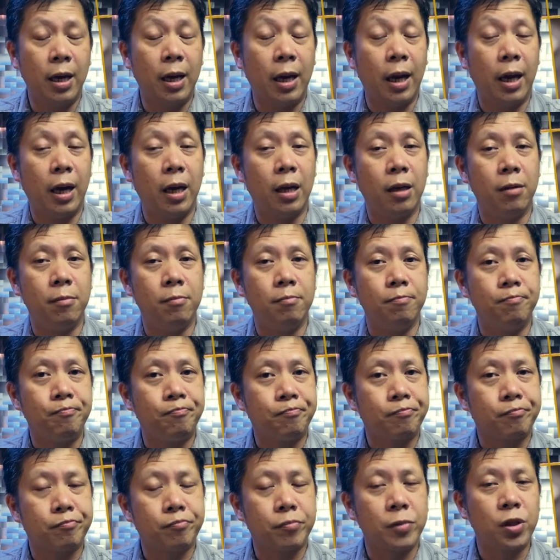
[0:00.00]
And
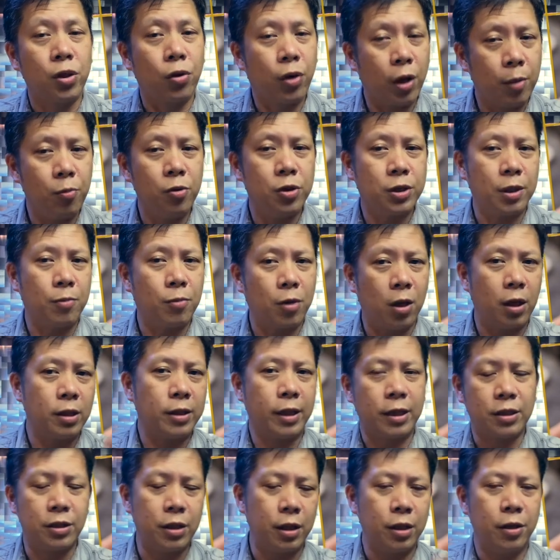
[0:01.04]
to give you some
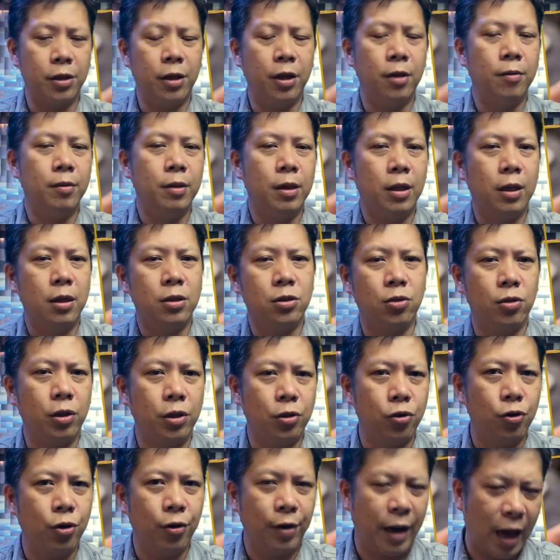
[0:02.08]
context there, you know, so
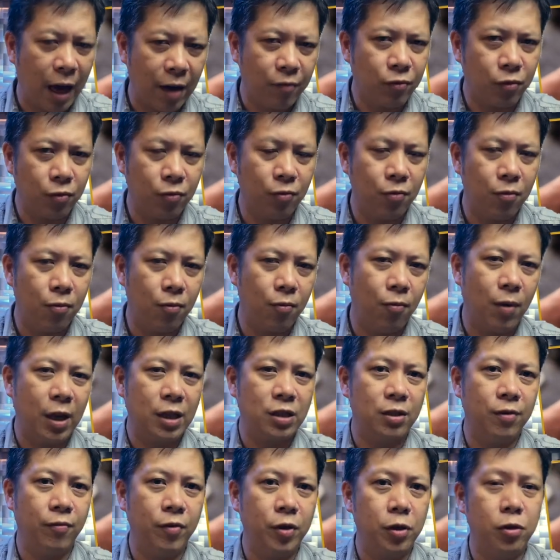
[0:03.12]
that you don't have to
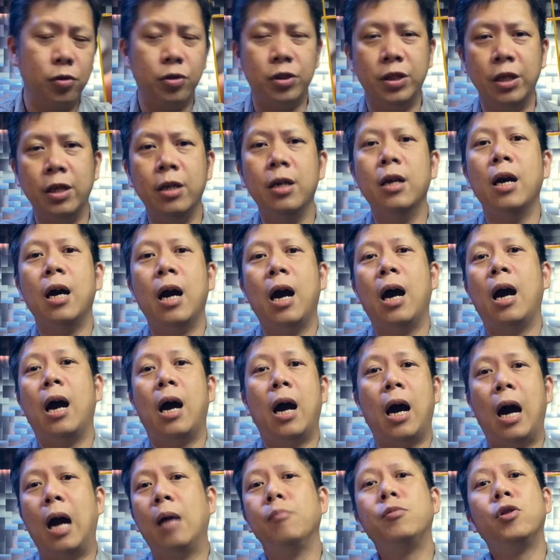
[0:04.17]
watch the video. You see,
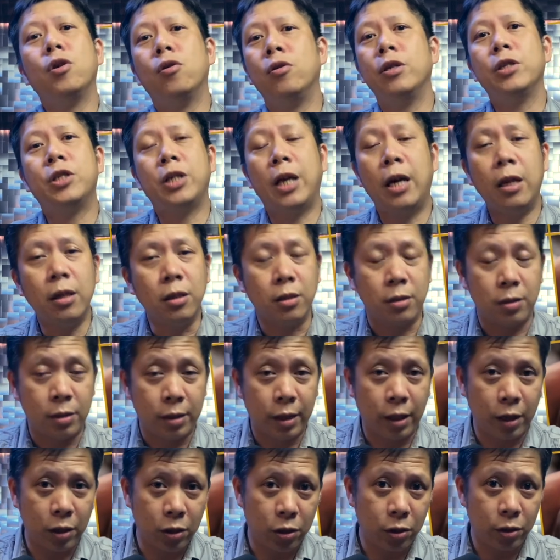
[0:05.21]
I'm the only channel
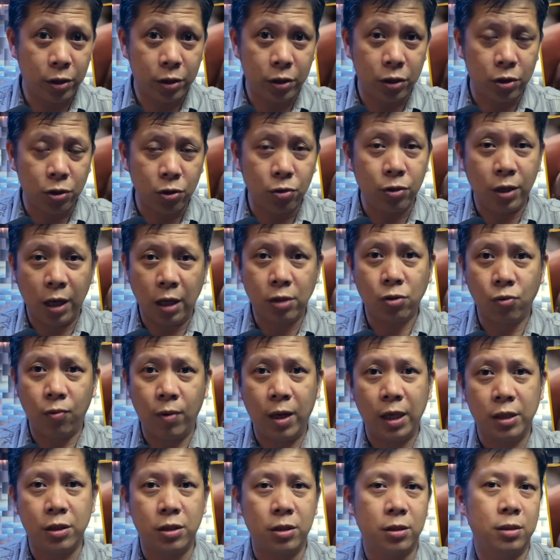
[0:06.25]
that encourages you not to
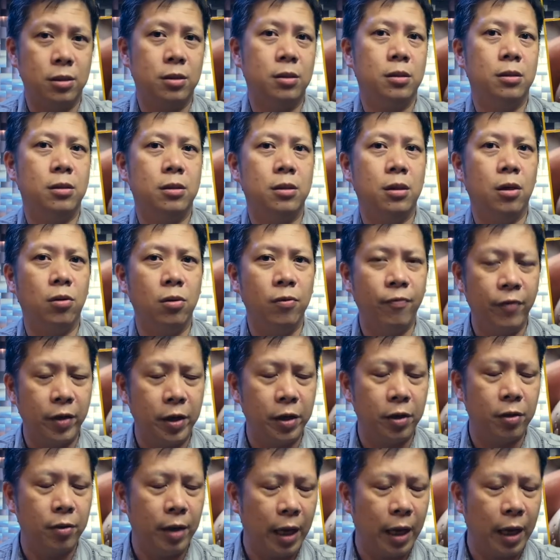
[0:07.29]
watch the whole video.